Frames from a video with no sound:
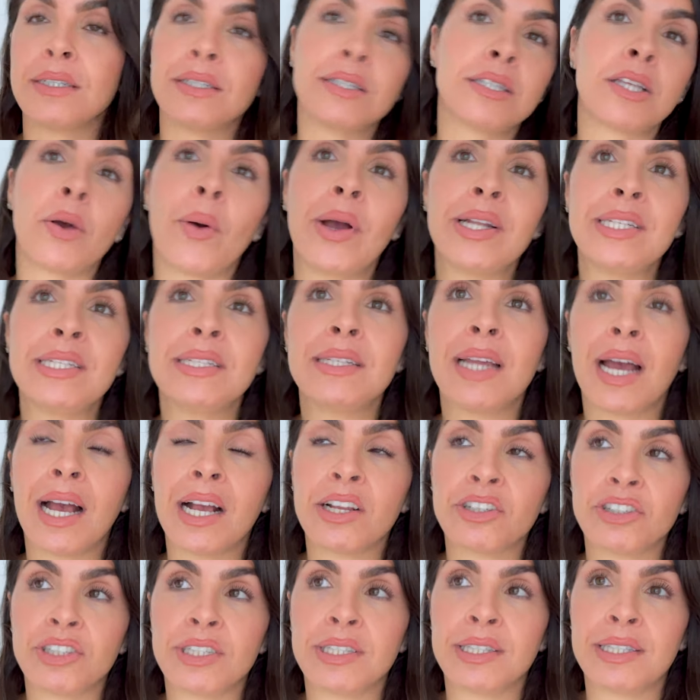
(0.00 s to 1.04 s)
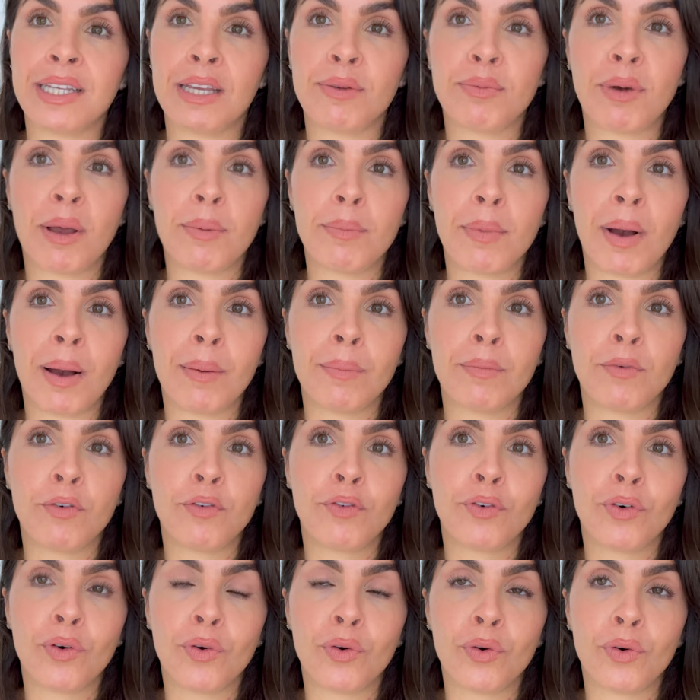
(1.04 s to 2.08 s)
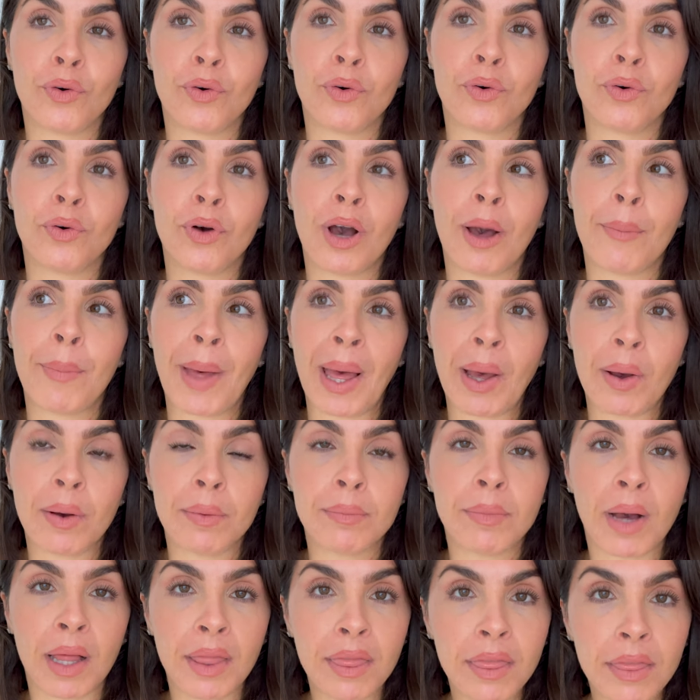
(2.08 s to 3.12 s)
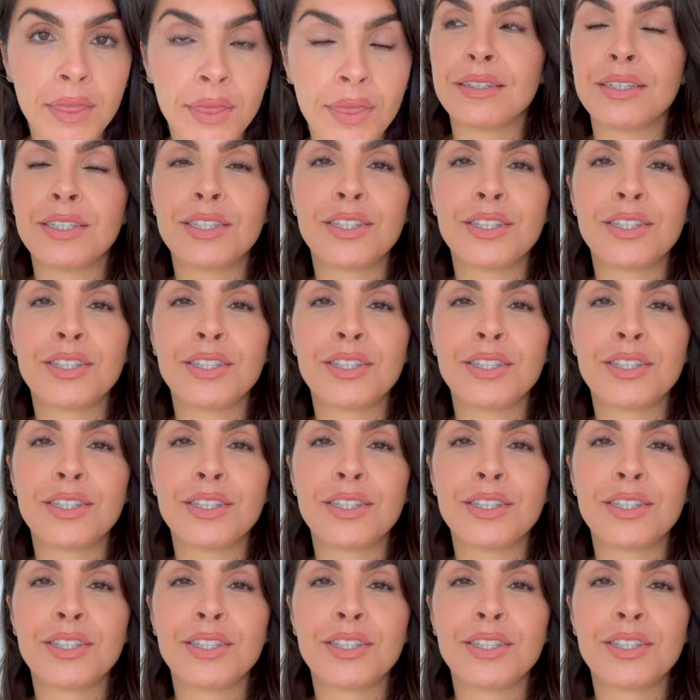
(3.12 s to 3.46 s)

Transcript: So I didn't actually see my mum for about a month.